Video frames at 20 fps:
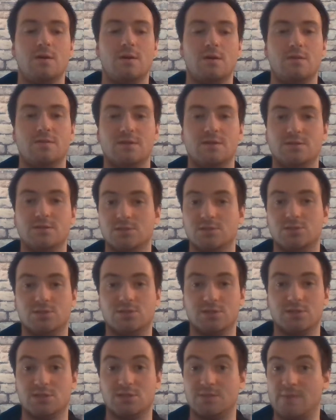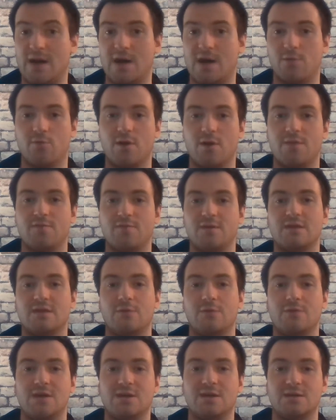this is just a spot where I think
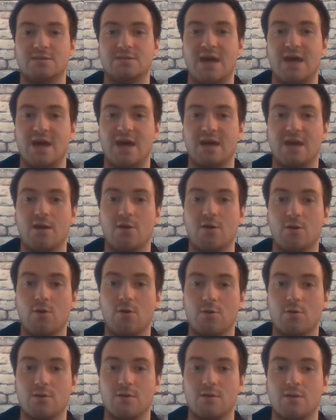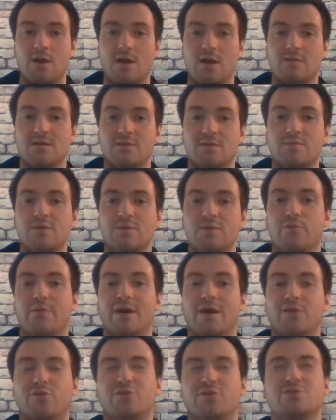that we could attack Eric Gordon. I think people
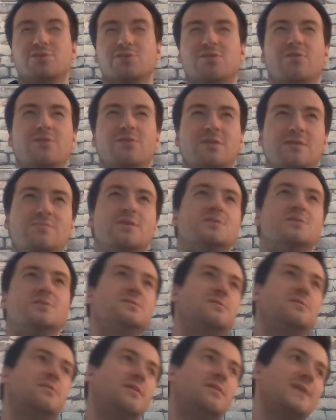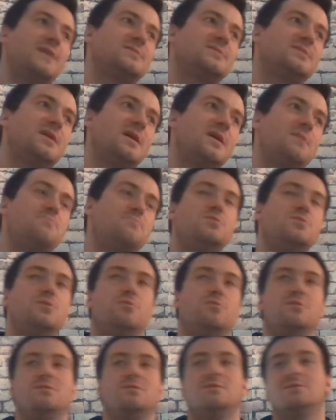might look to go to him. They'll see the last game,
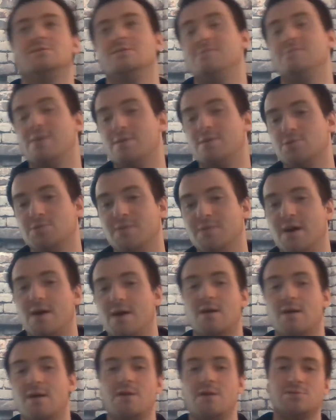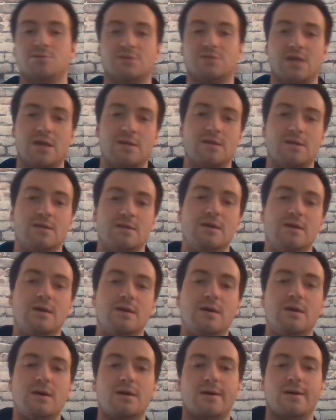know that this is a better spot. I understand it.
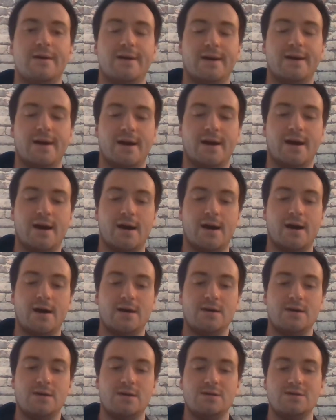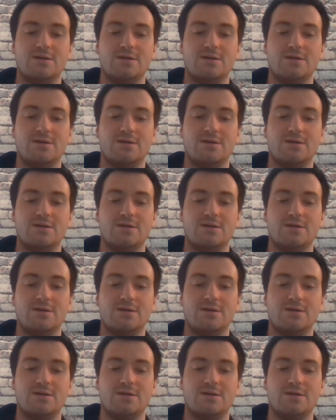I